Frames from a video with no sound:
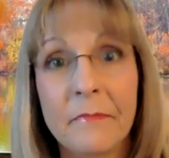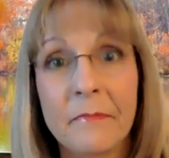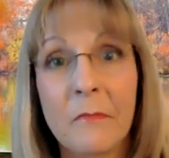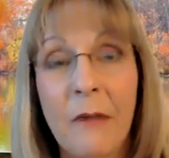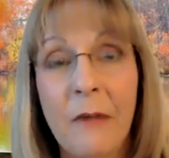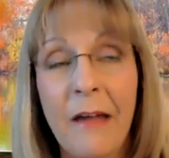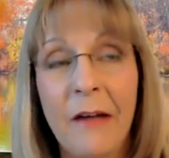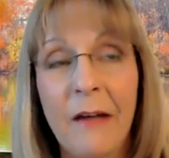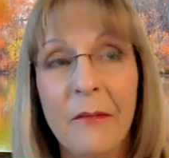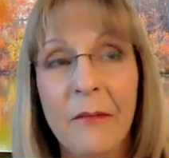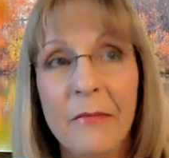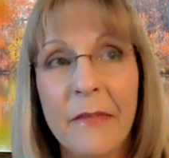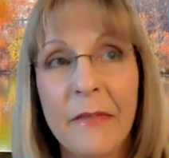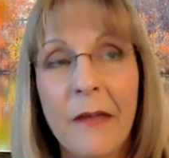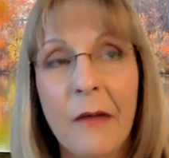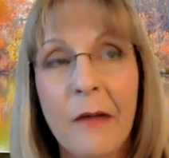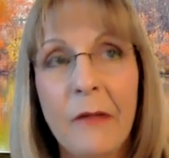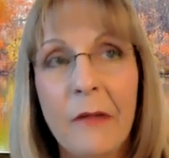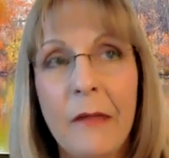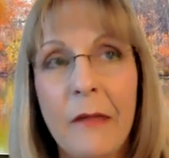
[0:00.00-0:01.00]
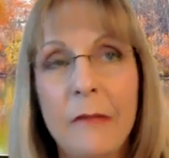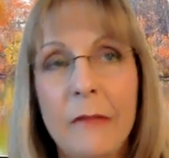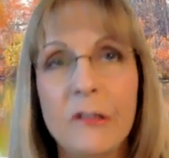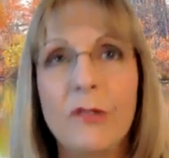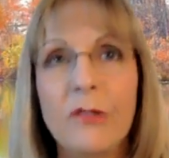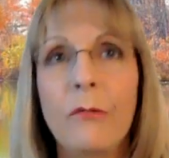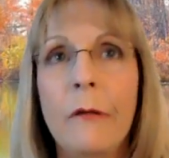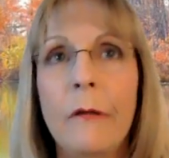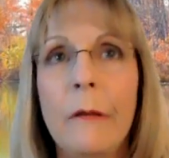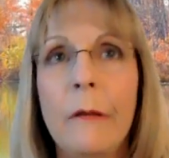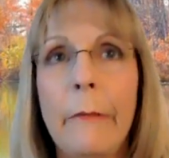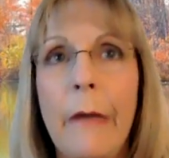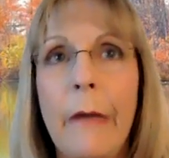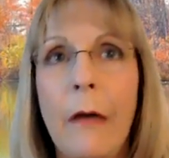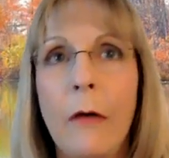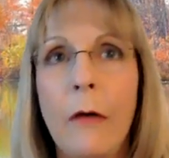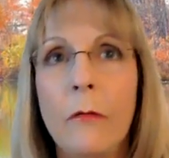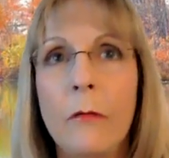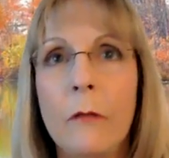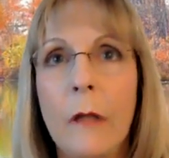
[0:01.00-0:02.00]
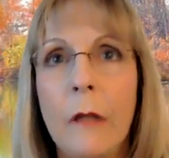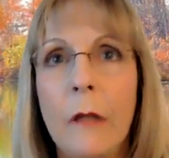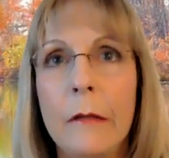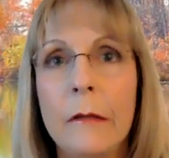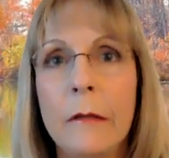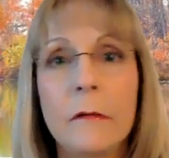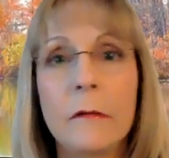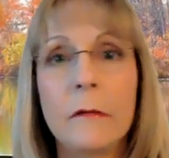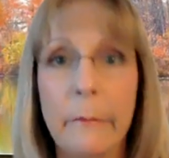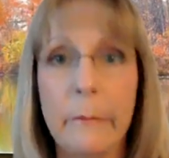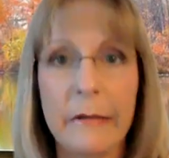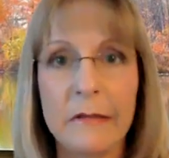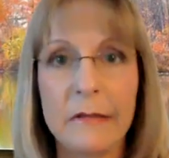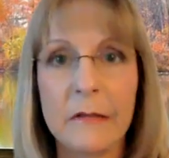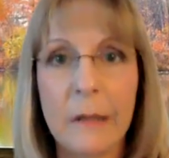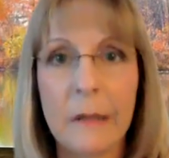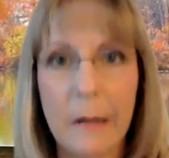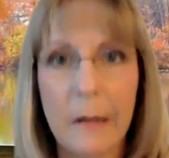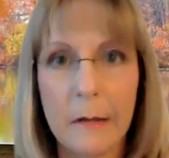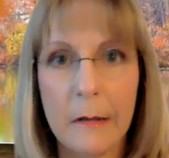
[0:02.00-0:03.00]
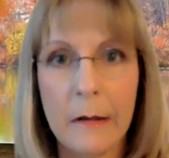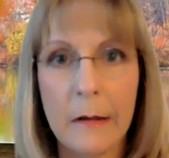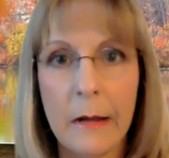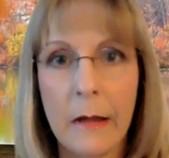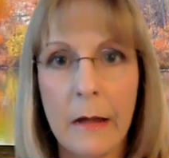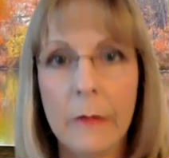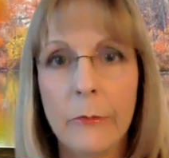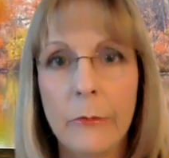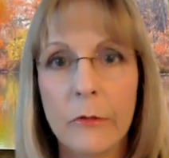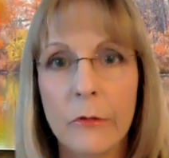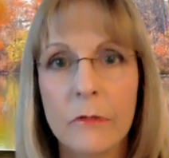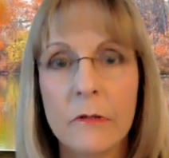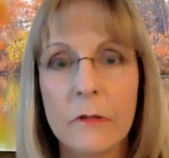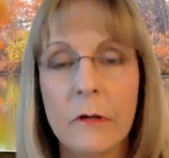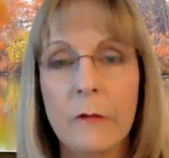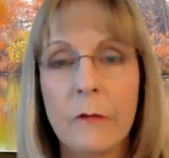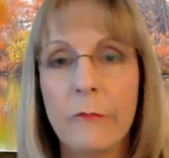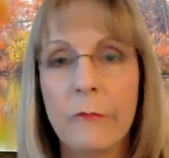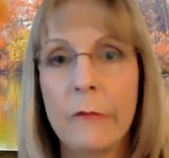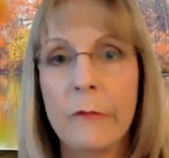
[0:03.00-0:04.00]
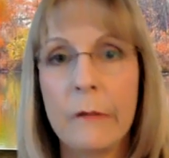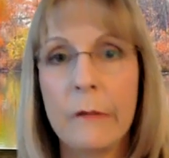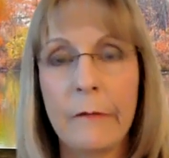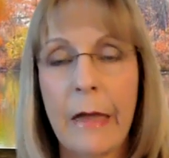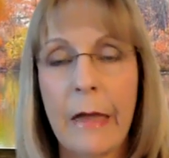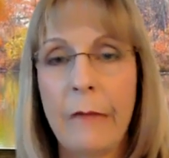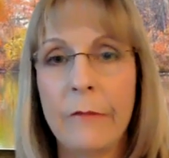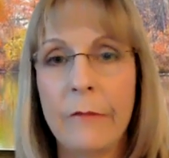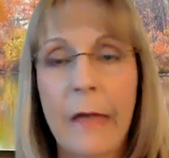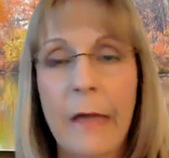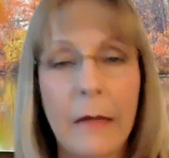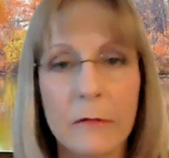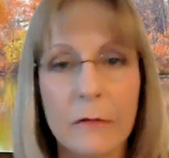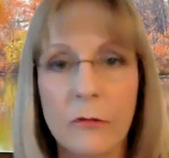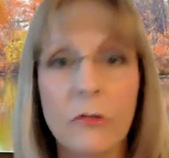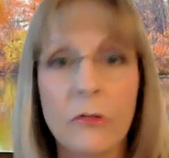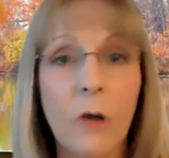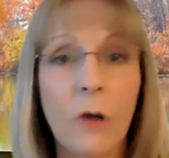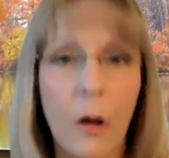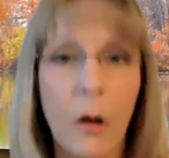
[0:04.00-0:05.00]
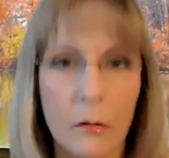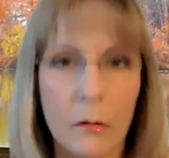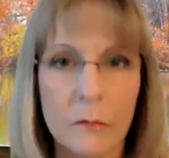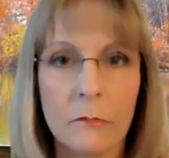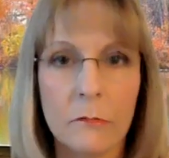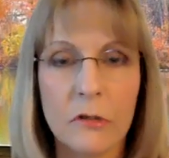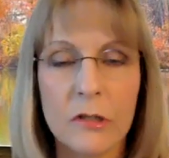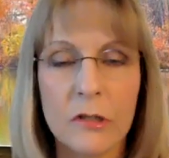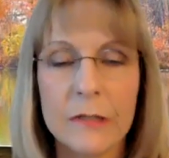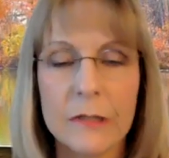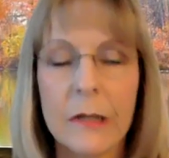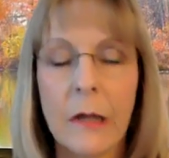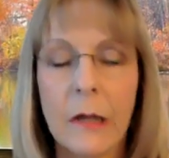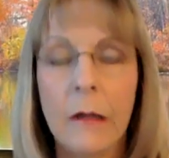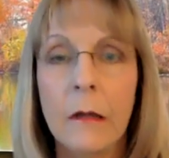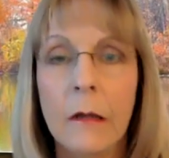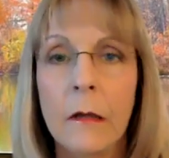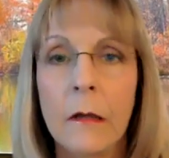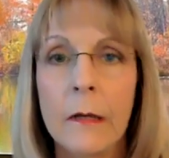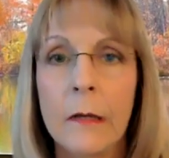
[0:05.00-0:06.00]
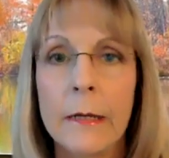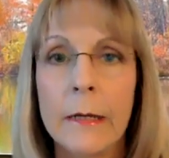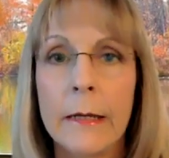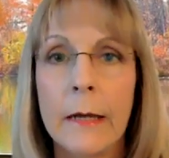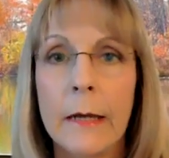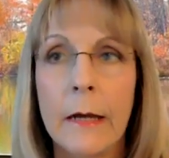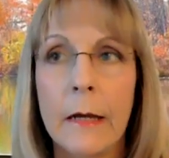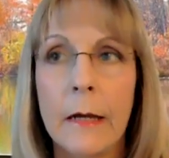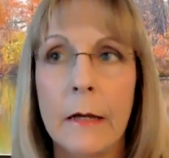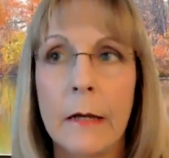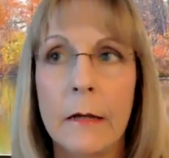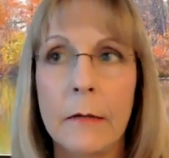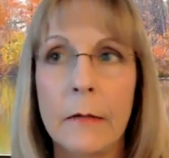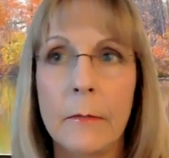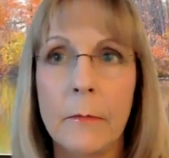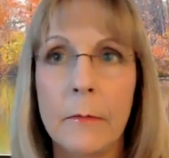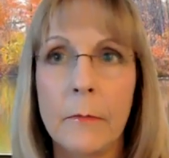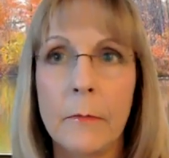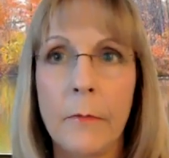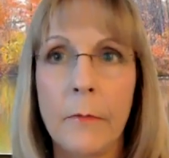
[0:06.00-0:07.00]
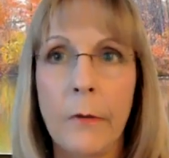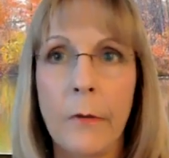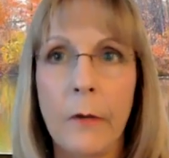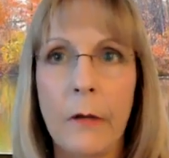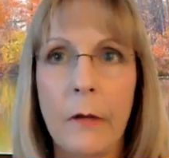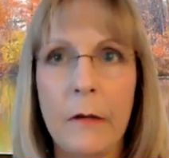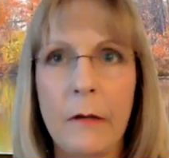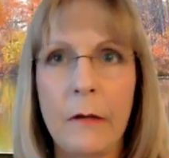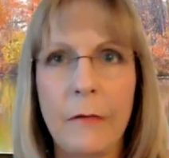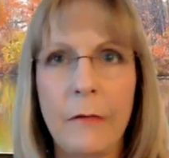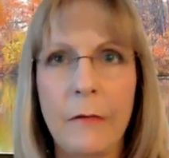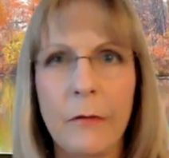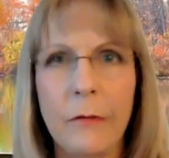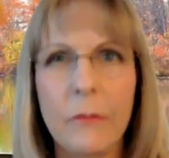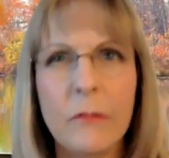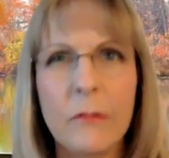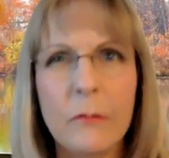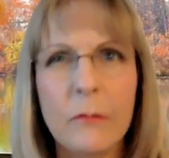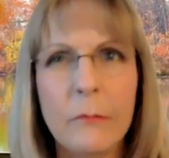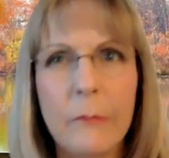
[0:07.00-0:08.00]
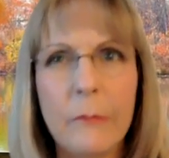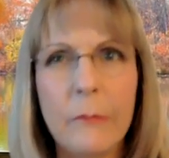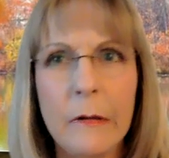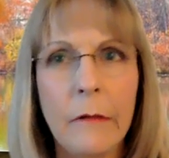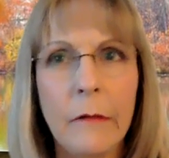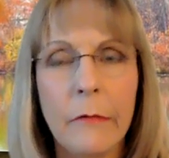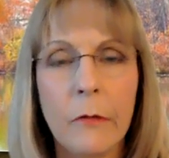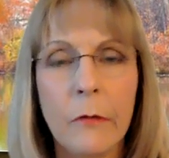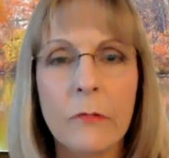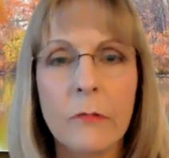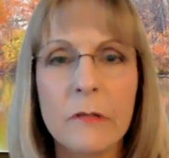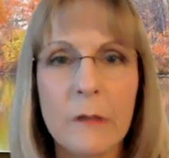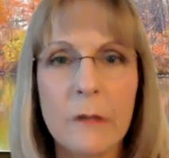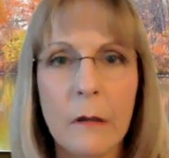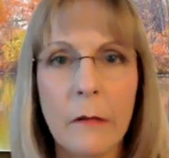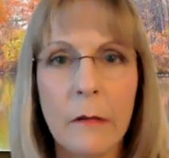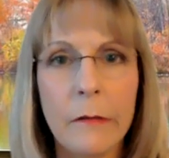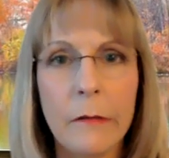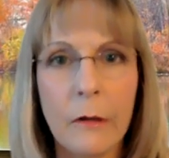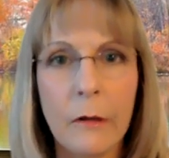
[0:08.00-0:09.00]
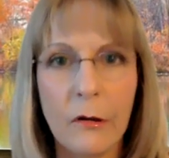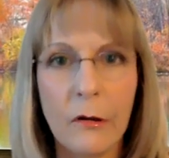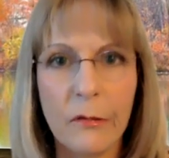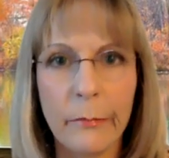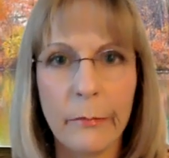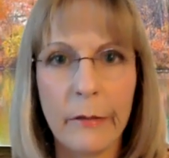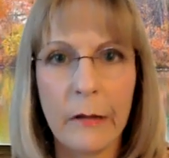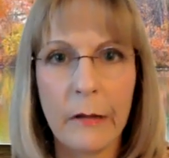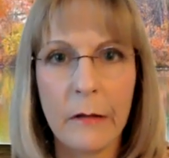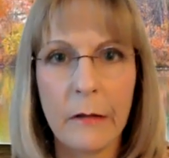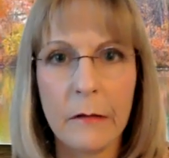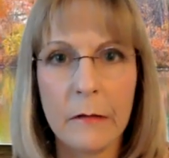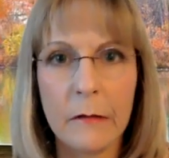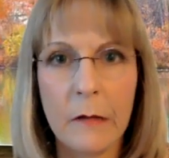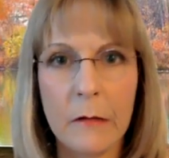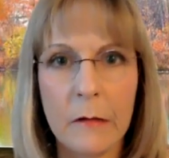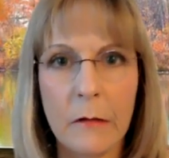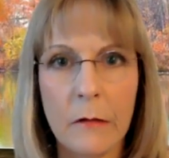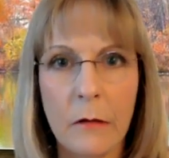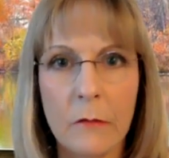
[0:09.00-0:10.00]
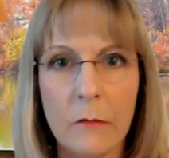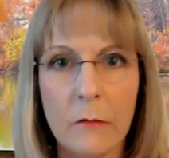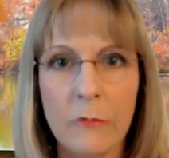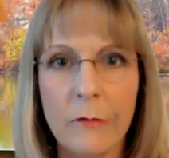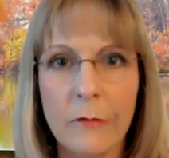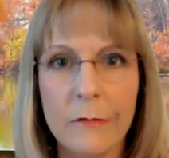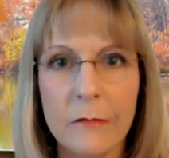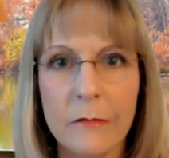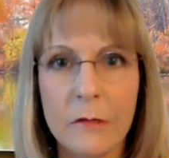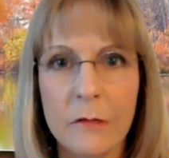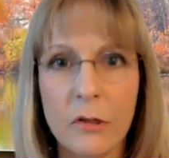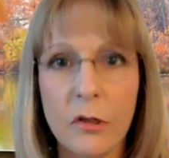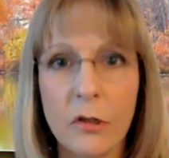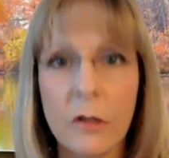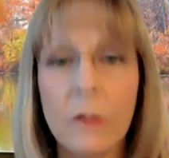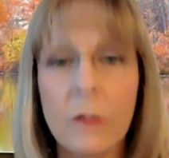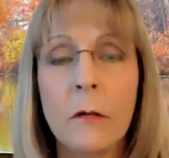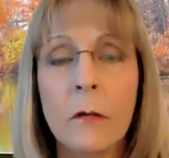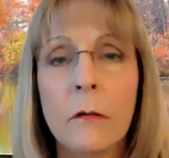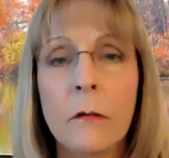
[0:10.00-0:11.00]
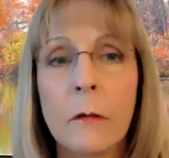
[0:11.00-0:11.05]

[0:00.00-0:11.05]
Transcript: Wow. Okay, so what about like the domesticated animals? If we have cats or dogs, we'll just say, do many of those stay on the earth plane and not transition?